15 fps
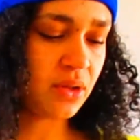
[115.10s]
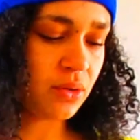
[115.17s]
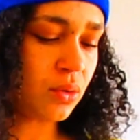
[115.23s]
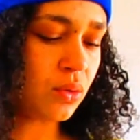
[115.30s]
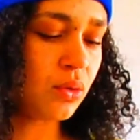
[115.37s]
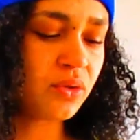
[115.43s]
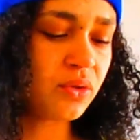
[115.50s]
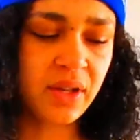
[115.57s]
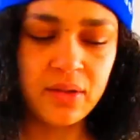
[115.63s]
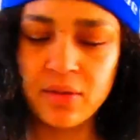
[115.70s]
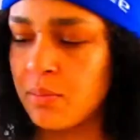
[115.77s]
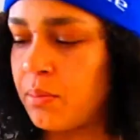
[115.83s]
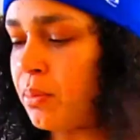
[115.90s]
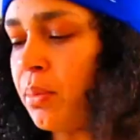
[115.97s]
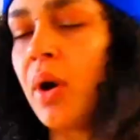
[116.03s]
holding
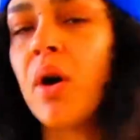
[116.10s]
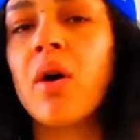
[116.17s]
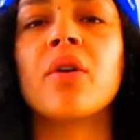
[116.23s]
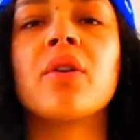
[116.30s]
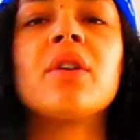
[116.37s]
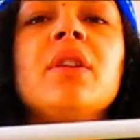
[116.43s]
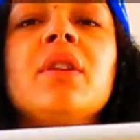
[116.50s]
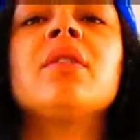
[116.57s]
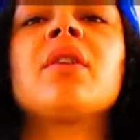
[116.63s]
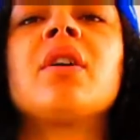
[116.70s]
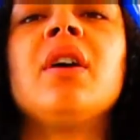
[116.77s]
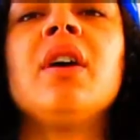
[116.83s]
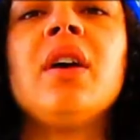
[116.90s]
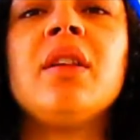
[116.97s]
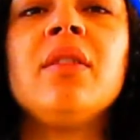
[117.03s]
the bar in their
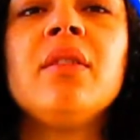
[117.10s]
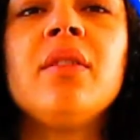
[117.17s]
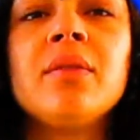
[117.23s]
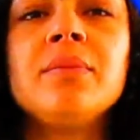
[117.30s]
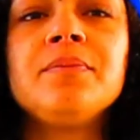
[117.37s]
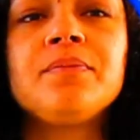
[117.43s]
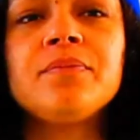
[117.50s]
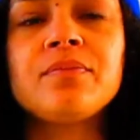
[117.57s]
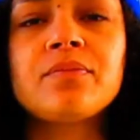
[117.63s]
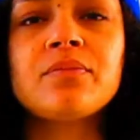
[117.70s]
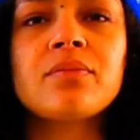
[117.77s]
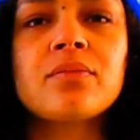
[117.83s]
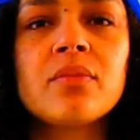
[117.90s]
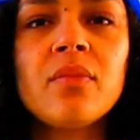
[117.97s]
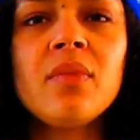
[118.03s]
hand
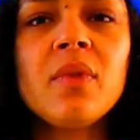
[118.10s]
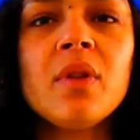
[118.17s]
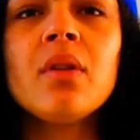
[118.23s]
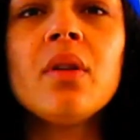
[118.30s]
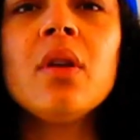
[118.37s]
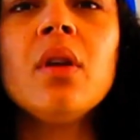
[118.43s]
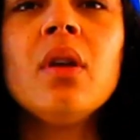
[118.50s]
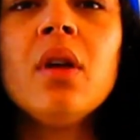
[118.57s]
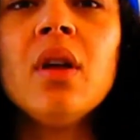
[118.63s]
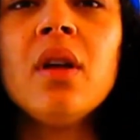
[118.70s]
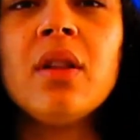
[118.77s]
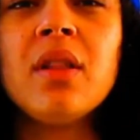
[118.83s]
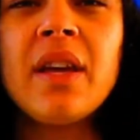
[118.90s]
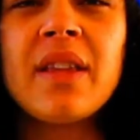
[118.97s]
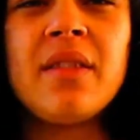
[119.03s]

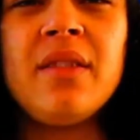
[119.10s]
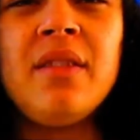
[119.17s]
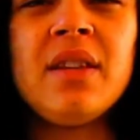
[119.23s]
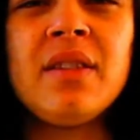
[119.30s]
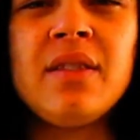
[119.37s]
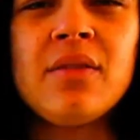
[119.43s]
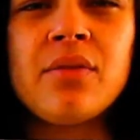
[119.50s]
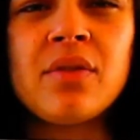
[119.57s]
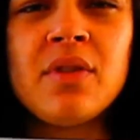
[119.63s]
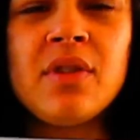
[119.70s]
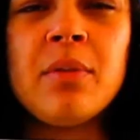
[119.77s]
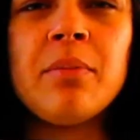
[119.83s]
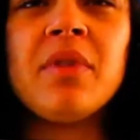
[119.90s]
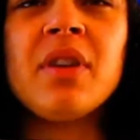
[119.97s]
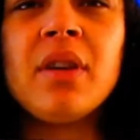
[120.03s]
like this or
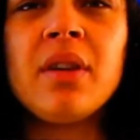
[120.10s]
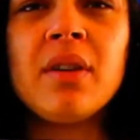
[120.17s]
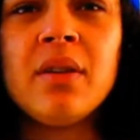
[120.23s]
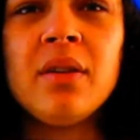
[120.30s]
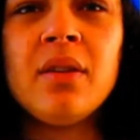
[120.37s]
something,